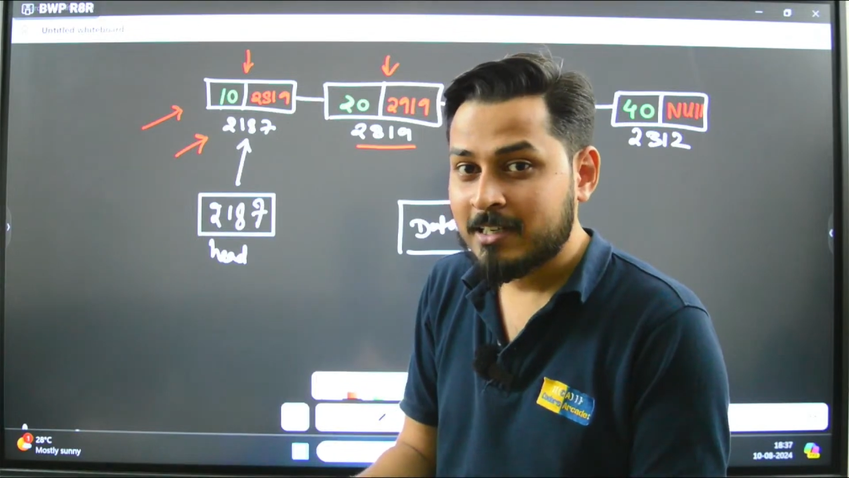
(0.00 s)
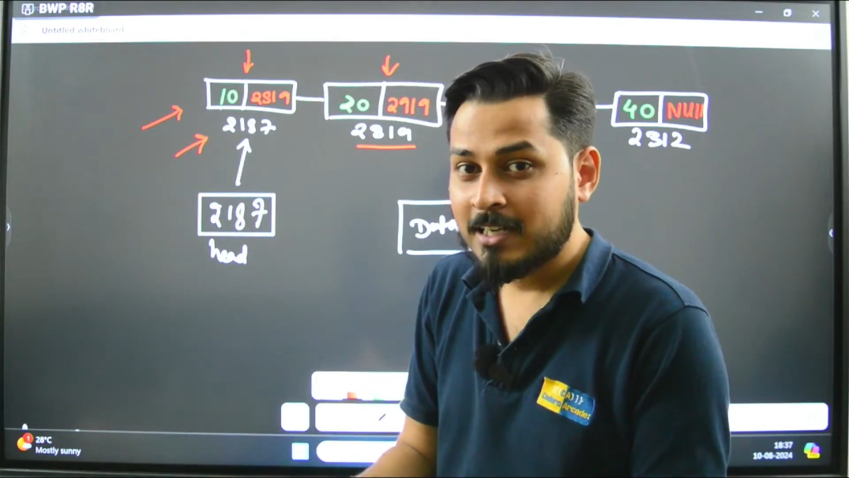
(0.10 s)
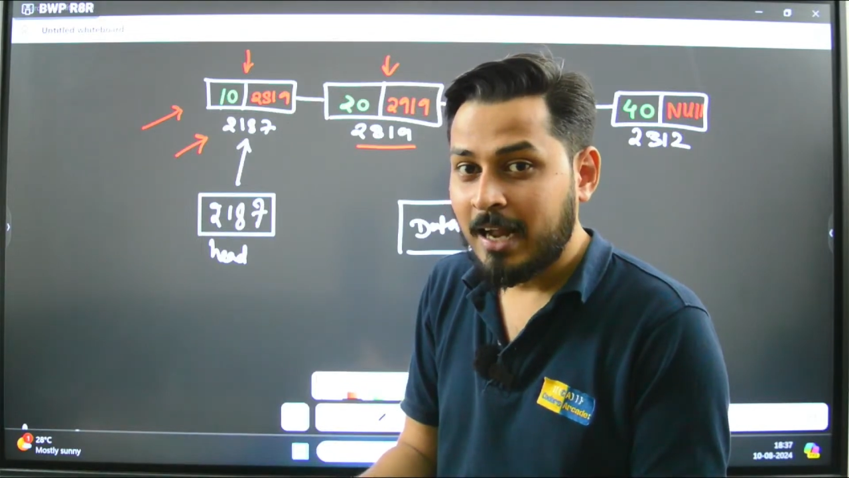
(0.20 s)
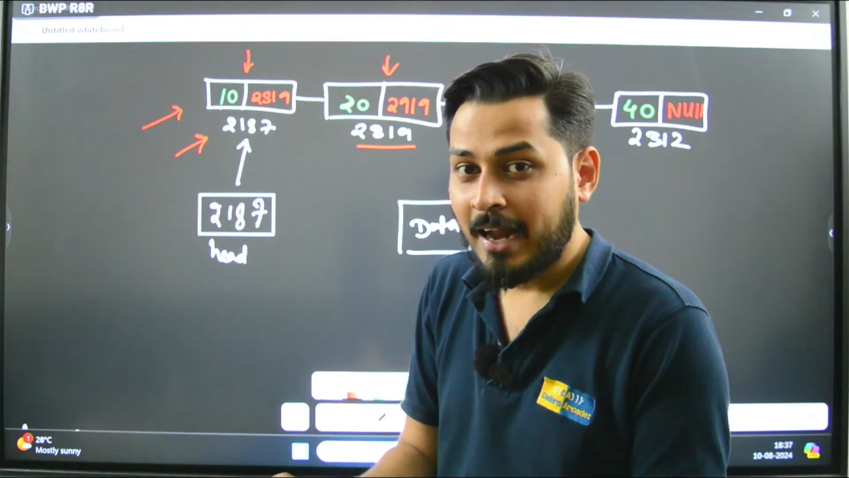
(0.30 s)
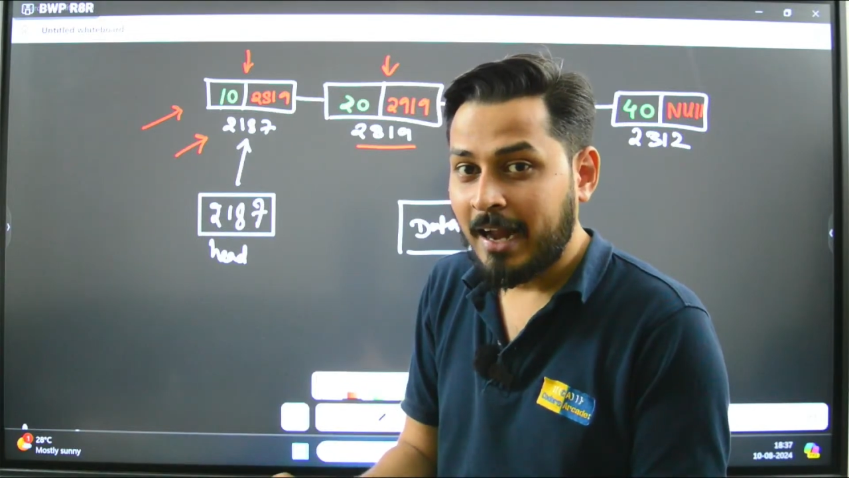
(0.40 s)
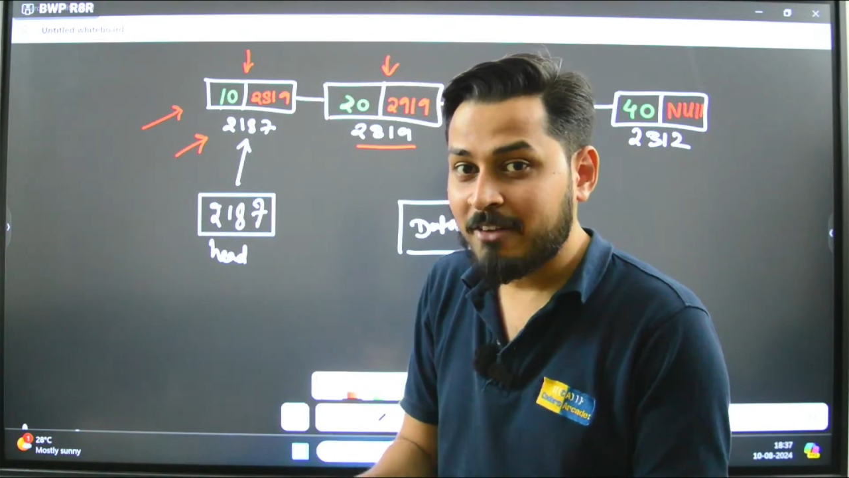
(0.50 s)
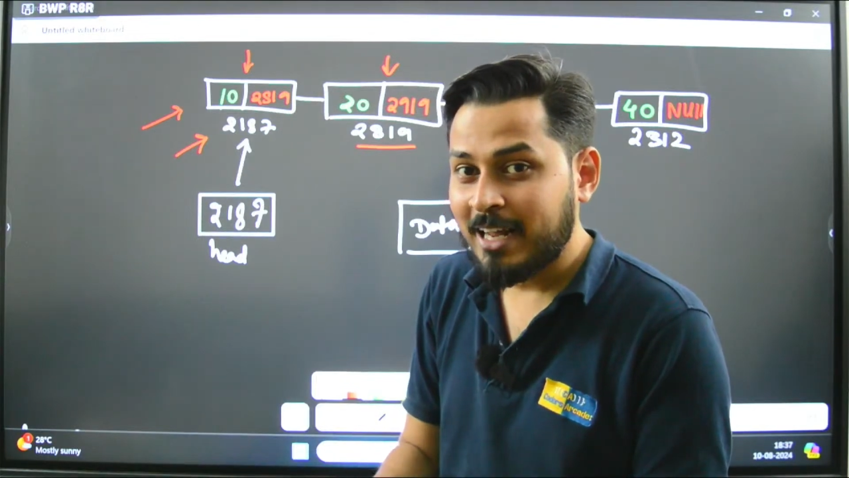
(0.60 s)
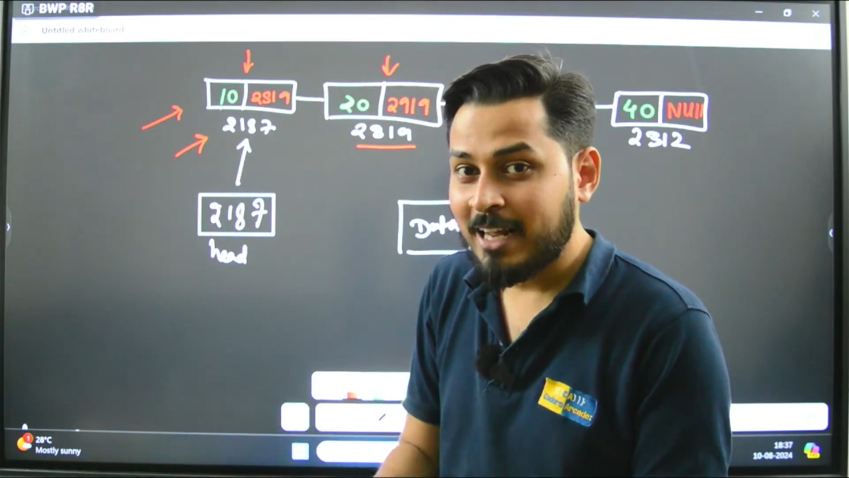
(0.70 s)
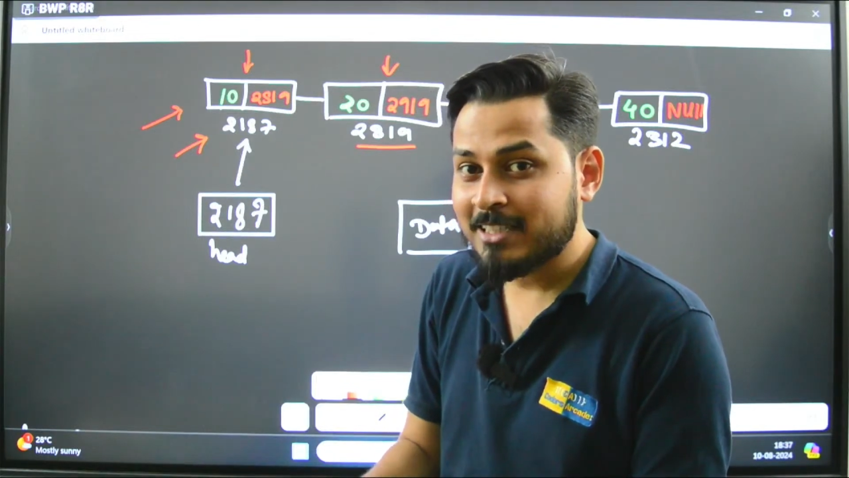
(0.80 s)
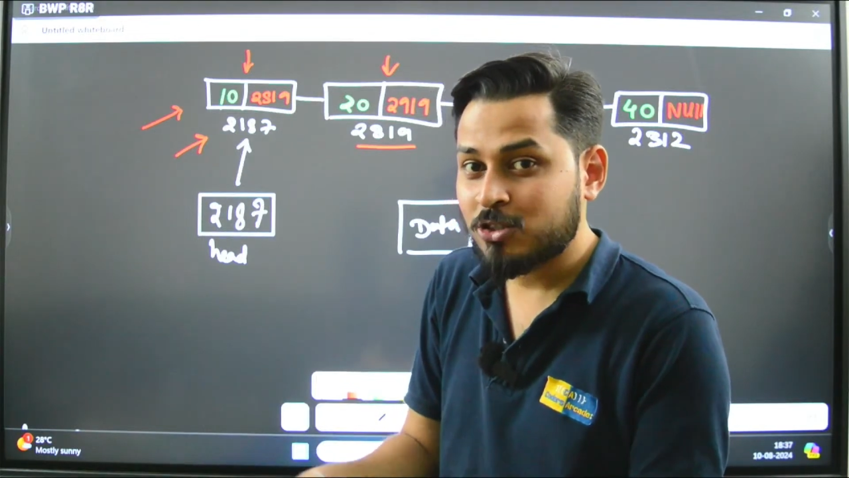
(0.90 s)
and if it has
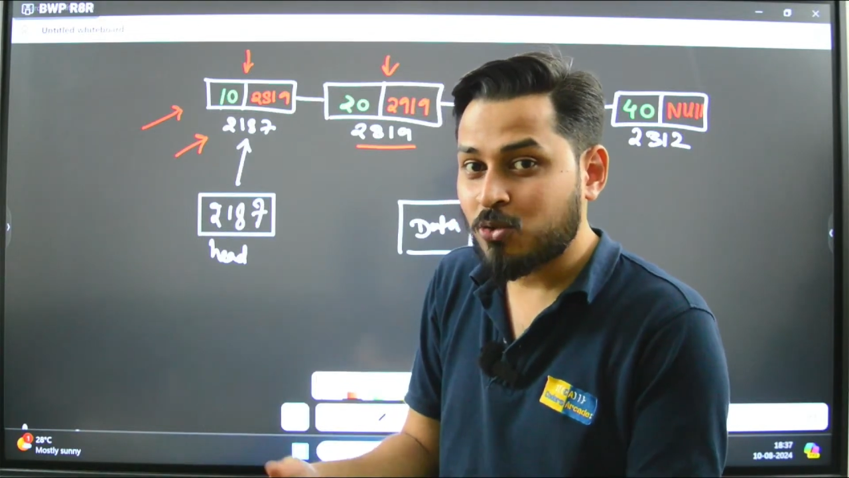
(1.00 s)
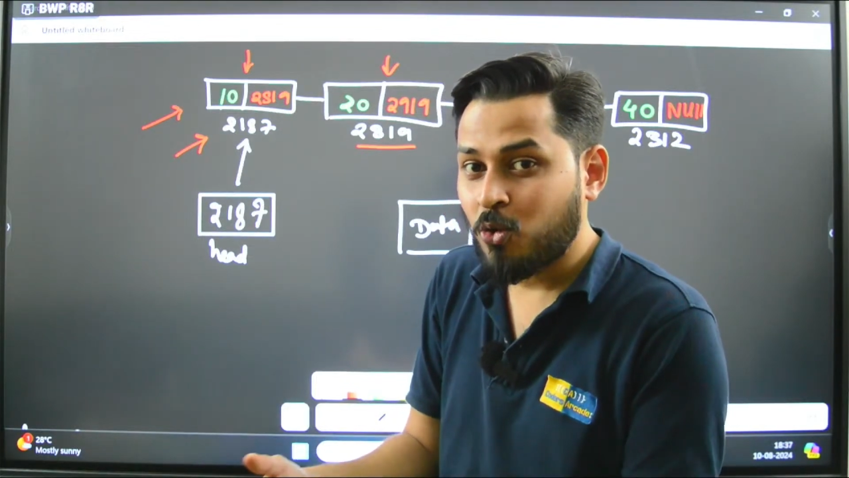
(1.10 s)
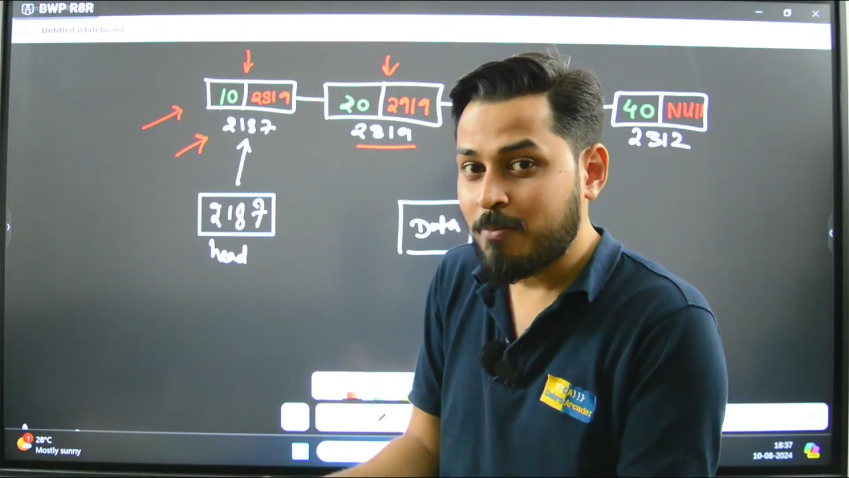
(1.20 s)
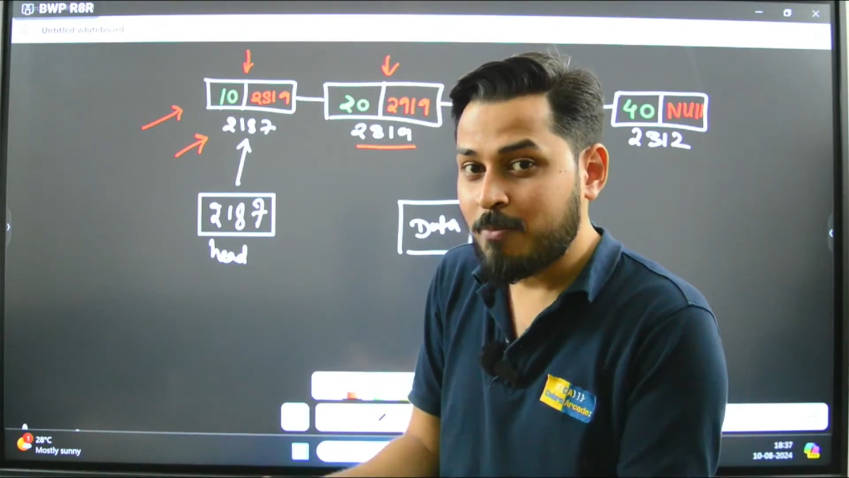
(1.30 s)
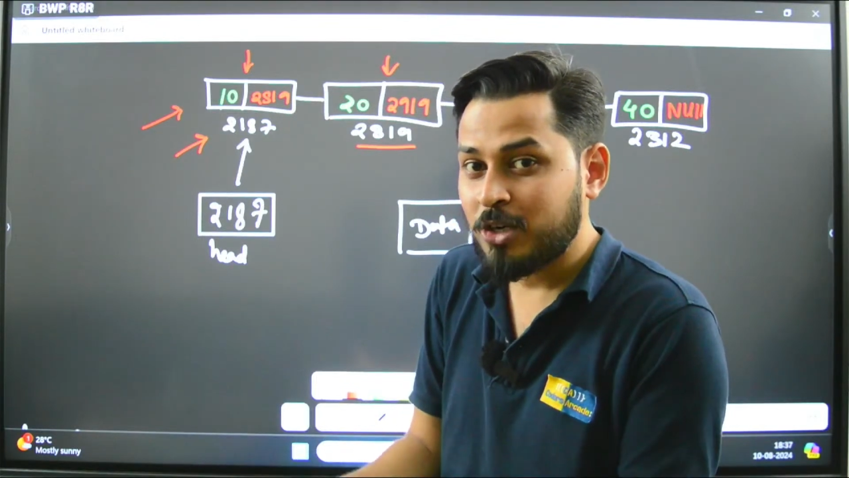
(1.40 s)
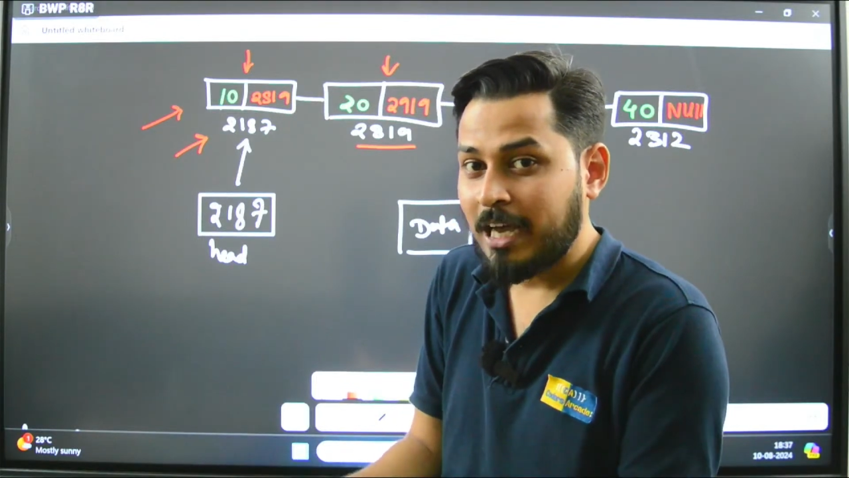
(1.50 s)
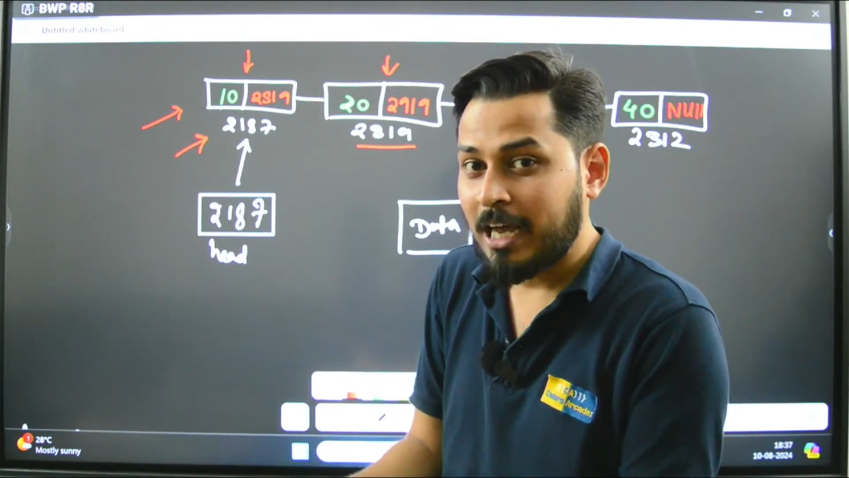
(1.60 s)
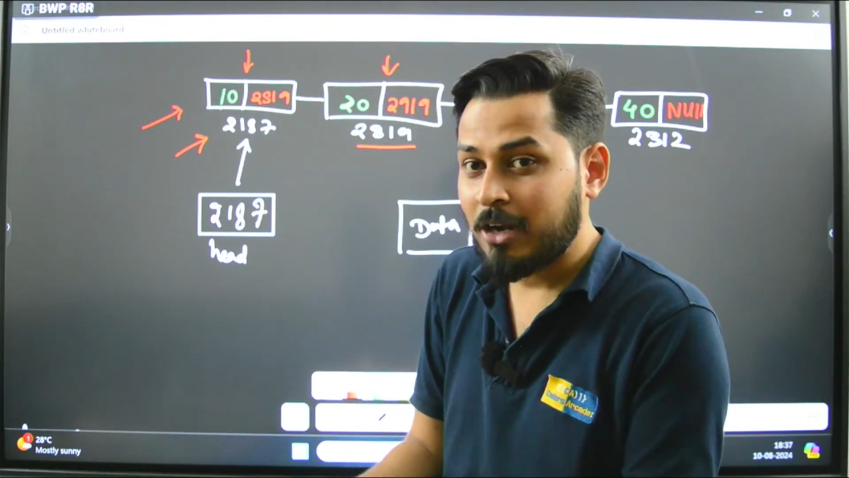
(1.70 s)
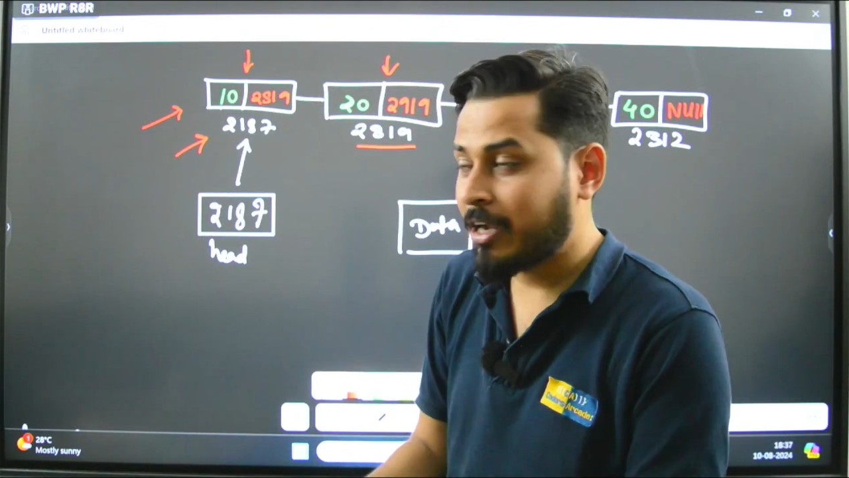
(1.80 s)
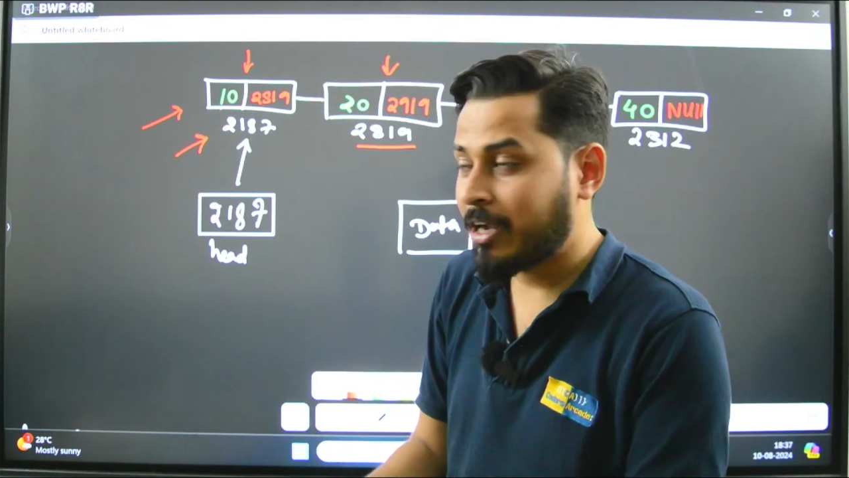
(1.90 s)
its own memory
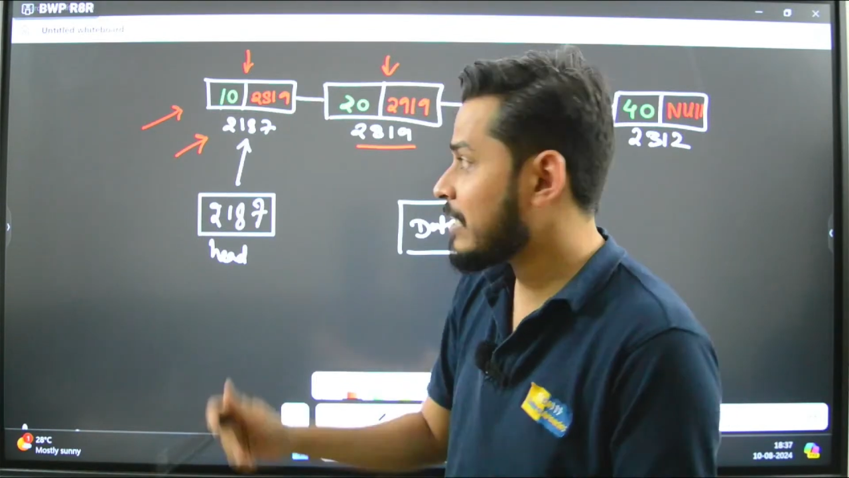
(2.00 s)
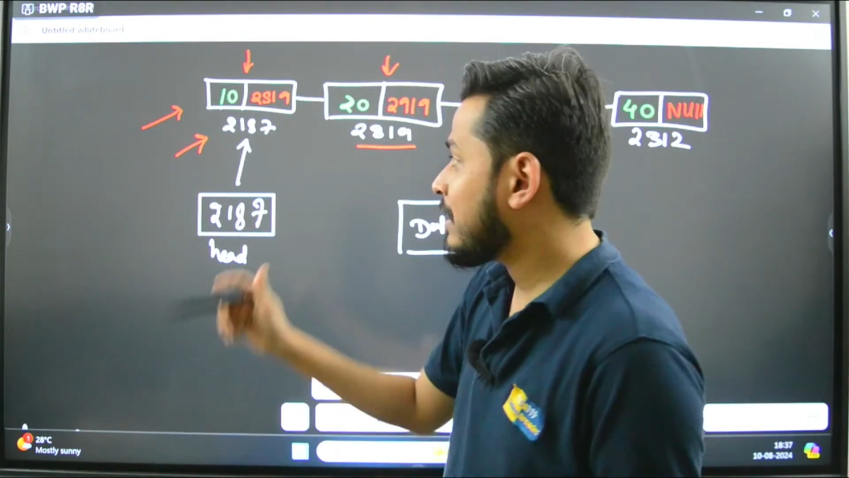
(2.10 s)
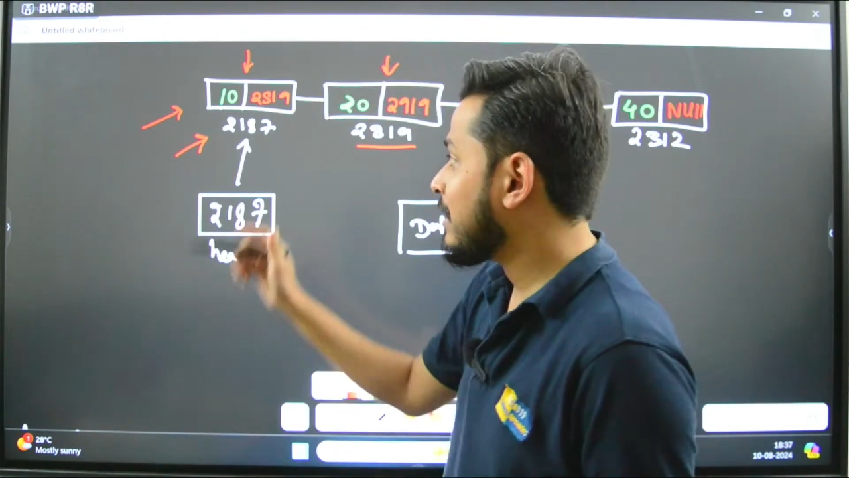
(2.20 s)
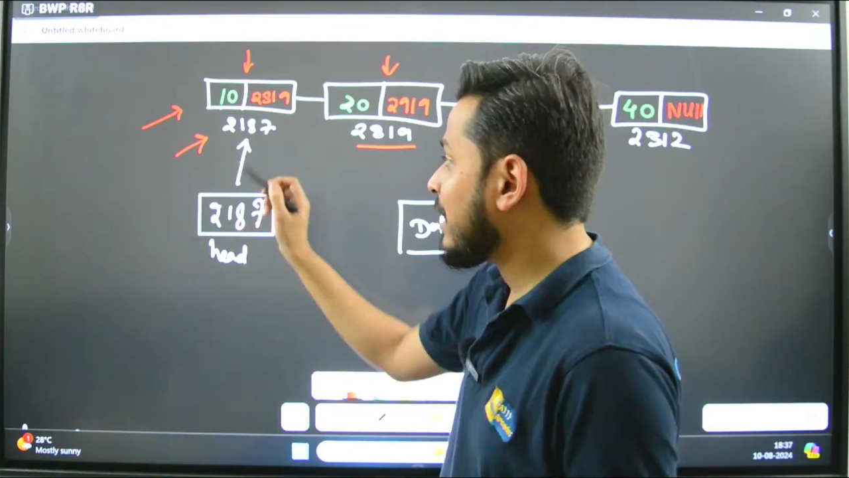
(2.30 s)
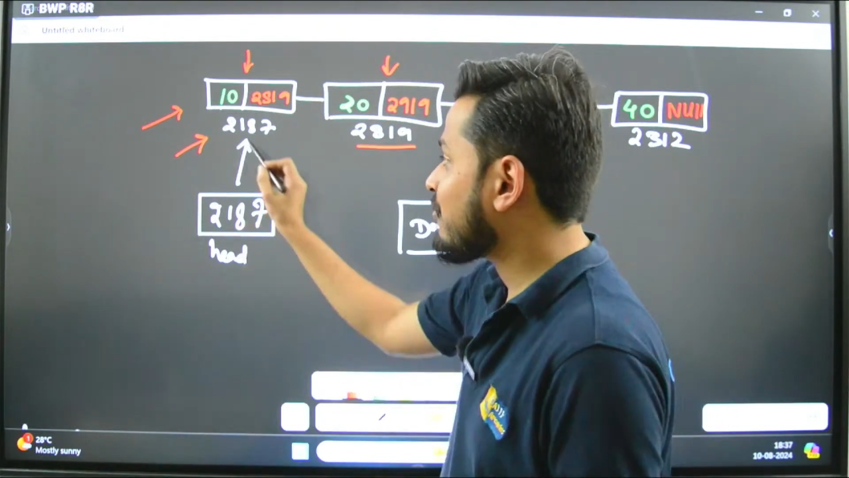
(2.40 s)
allocated, it will